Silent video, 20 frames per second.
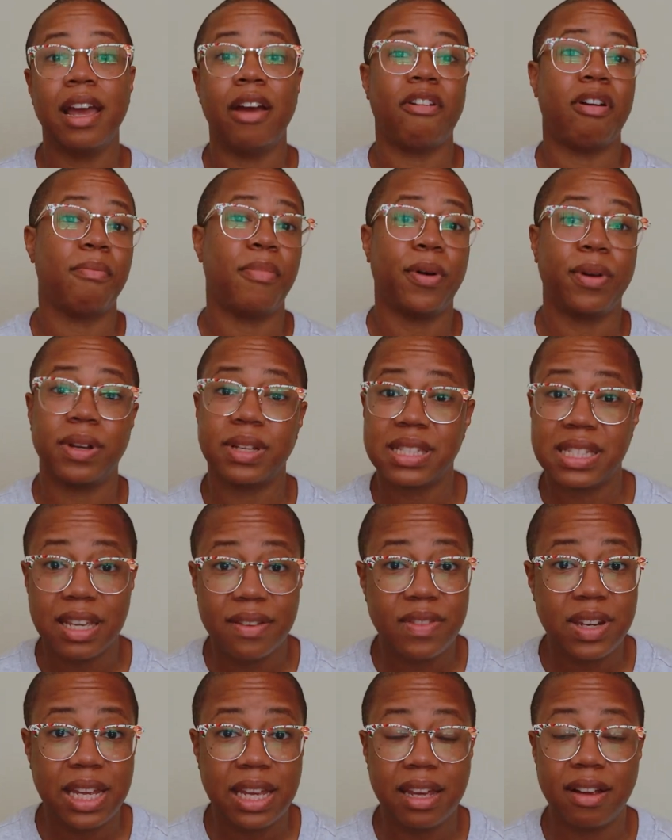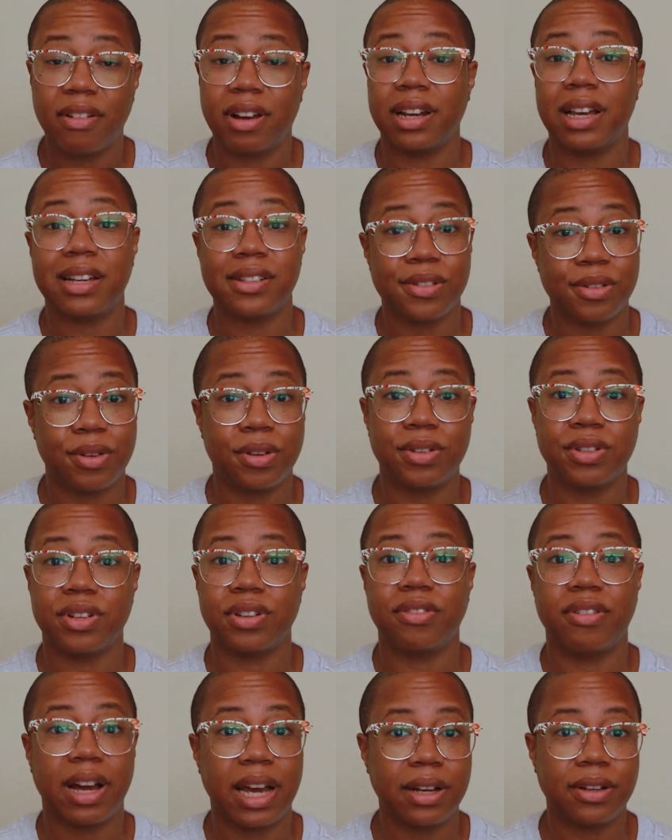around productivity, around hustle
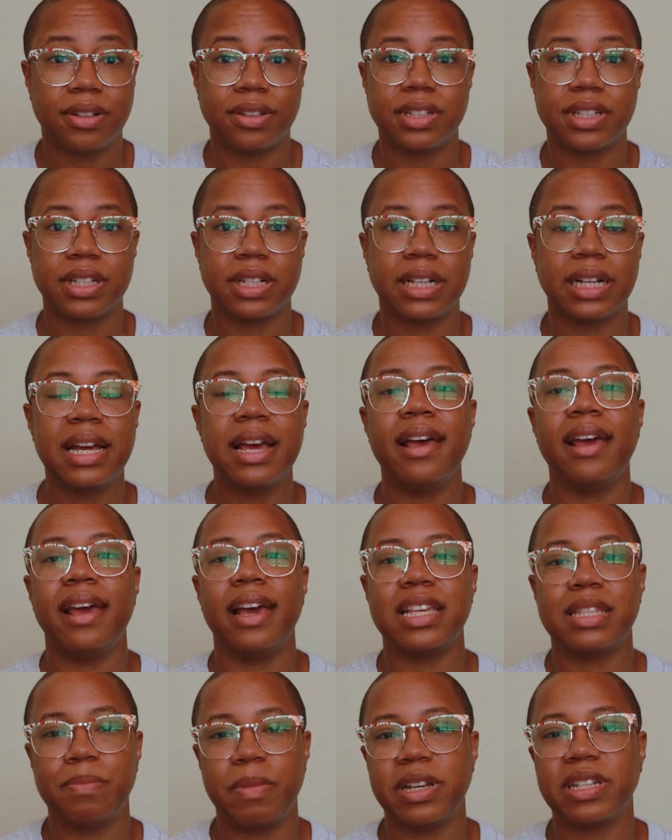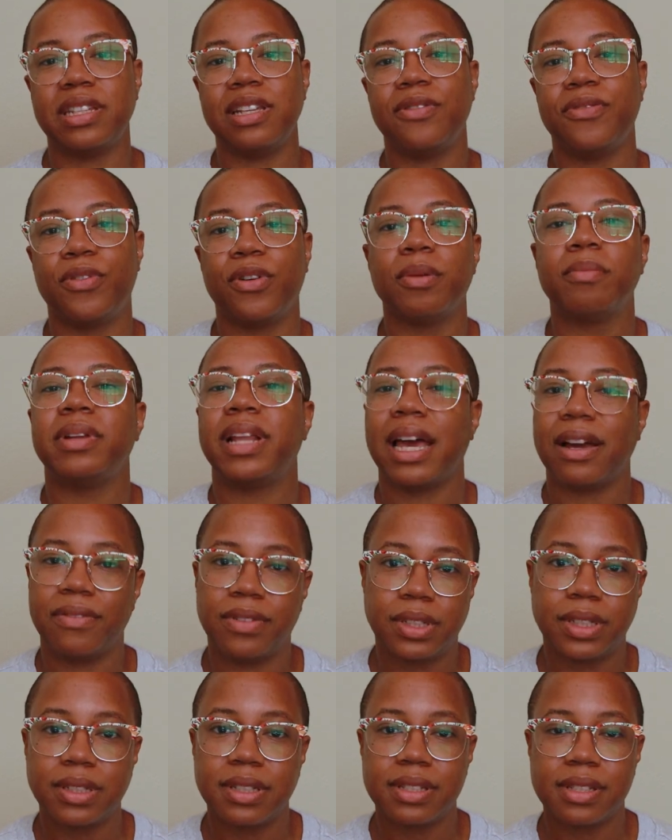culture, grind culture, especially for
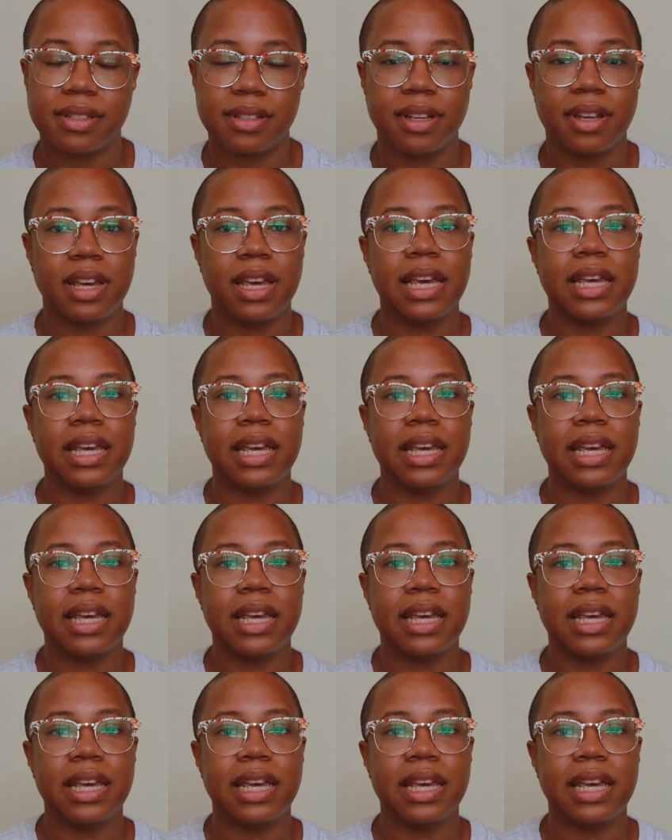Black folks.